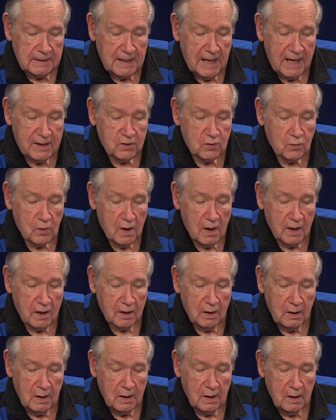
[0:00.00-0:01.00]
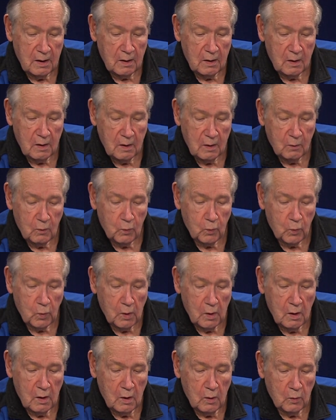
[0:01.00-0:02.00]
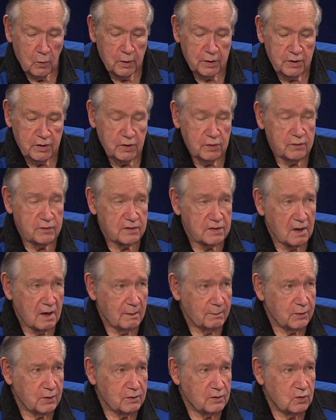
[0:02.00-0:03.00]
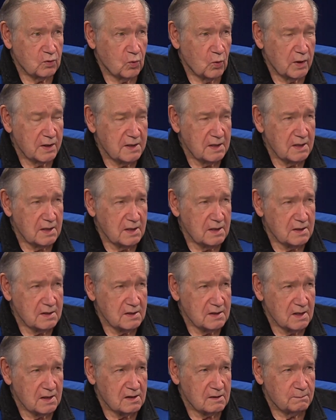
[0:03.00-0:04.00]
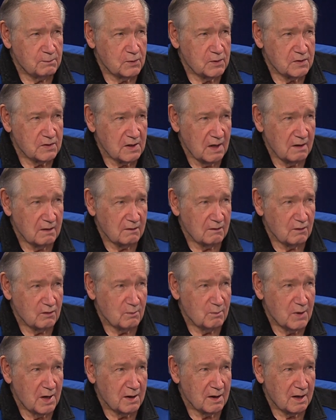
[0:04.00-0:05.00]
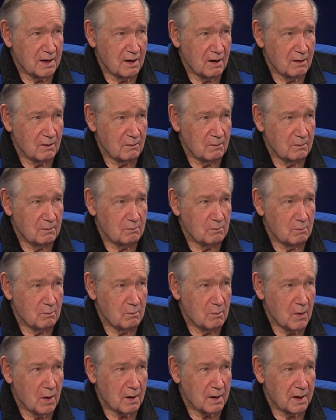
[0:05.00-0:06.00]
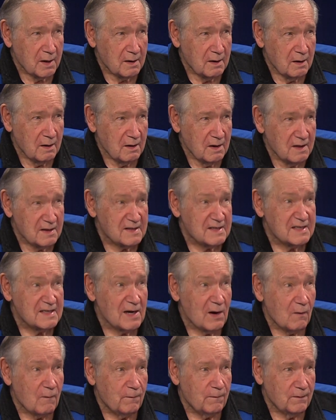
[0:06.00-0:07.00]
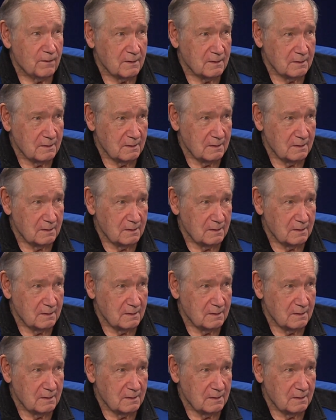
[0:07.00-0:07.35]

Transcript: That drug would use up 26% of the Medicare market itself.